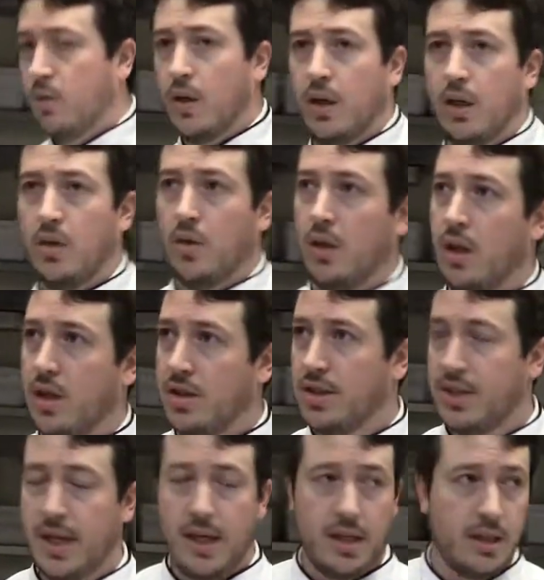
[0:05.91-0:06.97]
We're gonna grill our
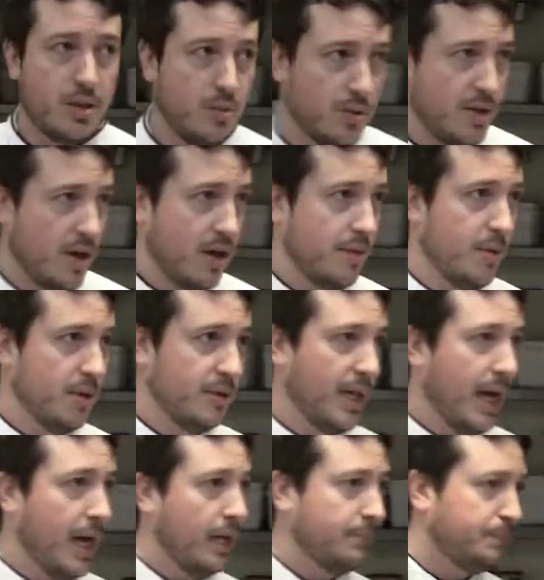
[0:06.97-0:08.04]
steaks. We'll talk about
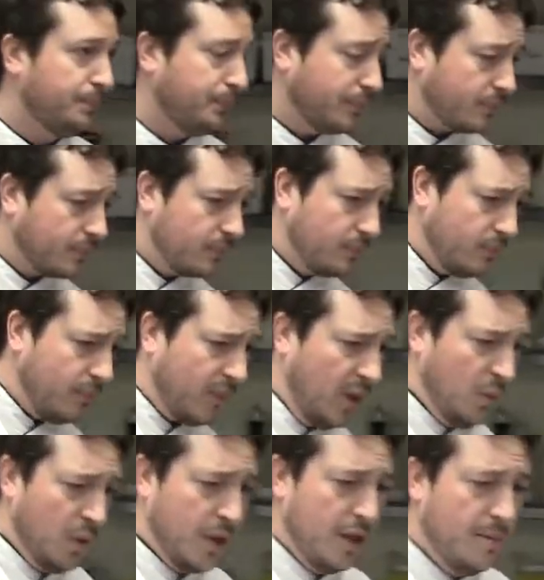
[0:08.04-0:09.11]
that.
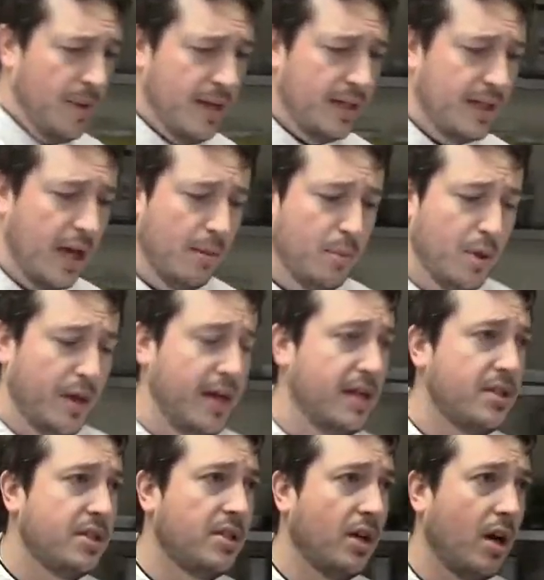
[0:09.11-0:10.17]
We're gonna make
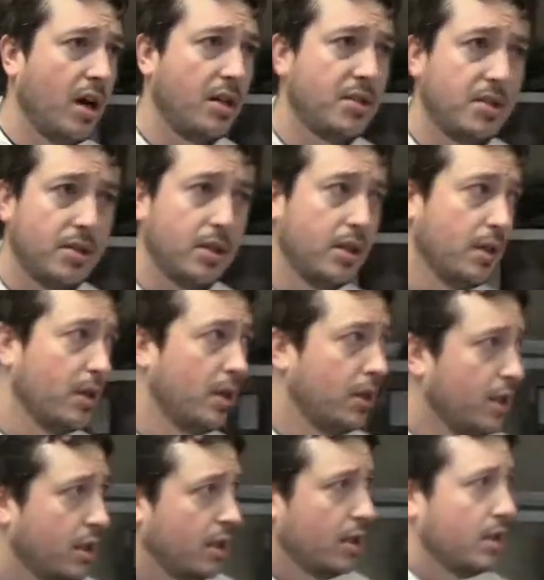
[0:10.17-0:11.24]
Bearnaise sauce.
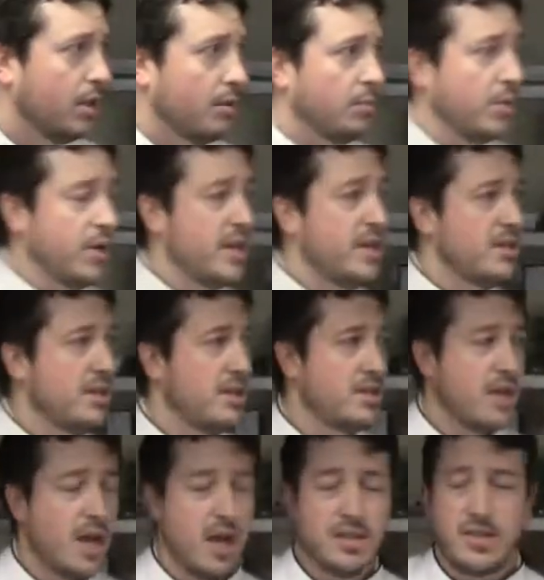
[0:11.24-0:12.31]
Bearnaise is
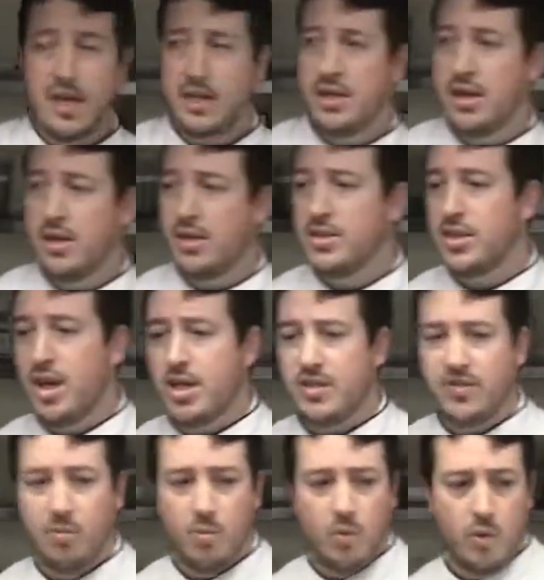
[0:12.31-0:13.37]
a secondary sauce
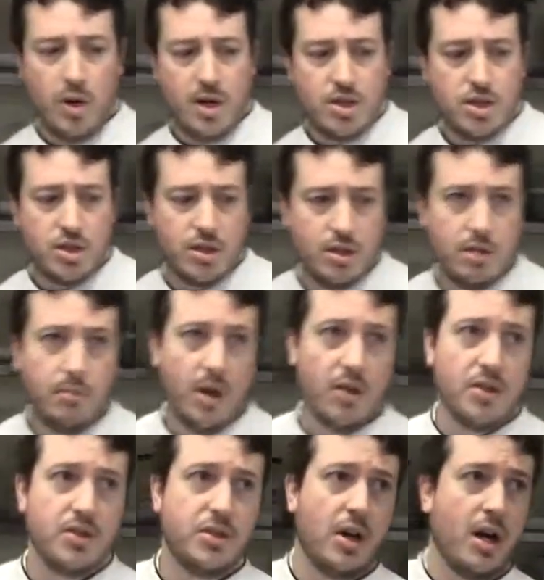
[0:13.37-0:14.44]
from which
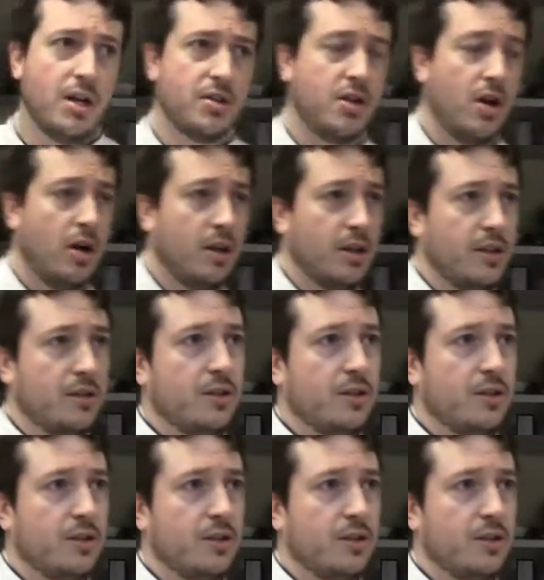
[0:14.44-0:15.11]
mother sauce? Hollandaise.